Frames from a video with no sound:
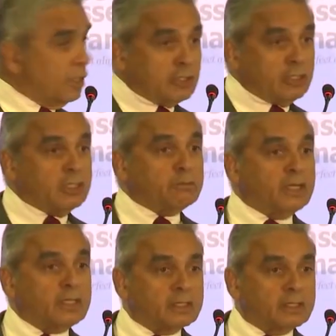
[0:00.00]
And Xi
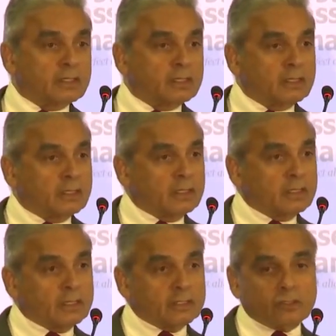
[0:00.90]
Jinping
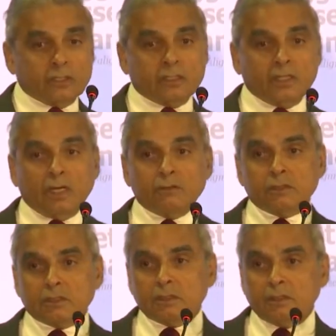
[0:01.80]
has just
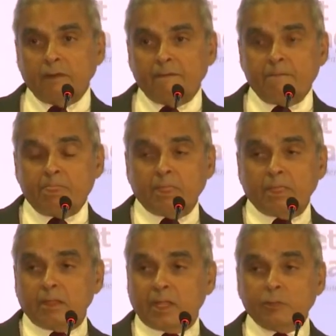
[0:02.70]
announced
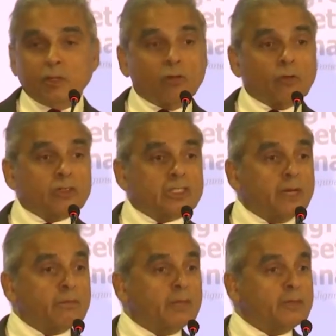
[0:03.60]
there'll be no more
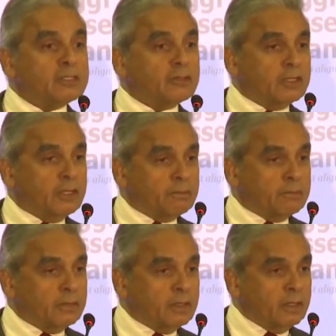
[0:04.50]
term limits on him.
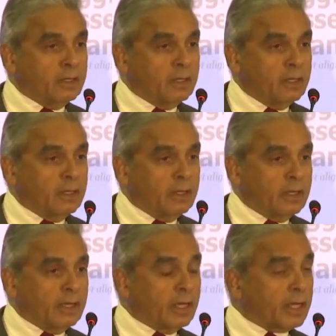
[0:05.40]

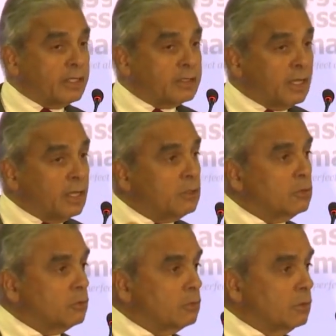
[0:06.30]
And I can tell
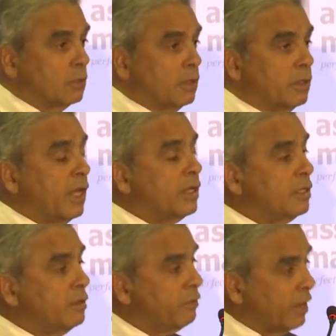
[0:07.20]
you that
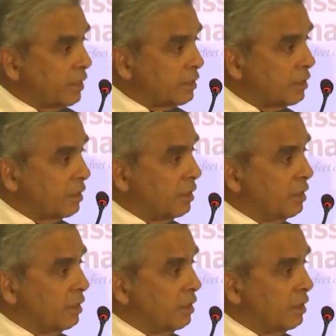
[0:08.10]
event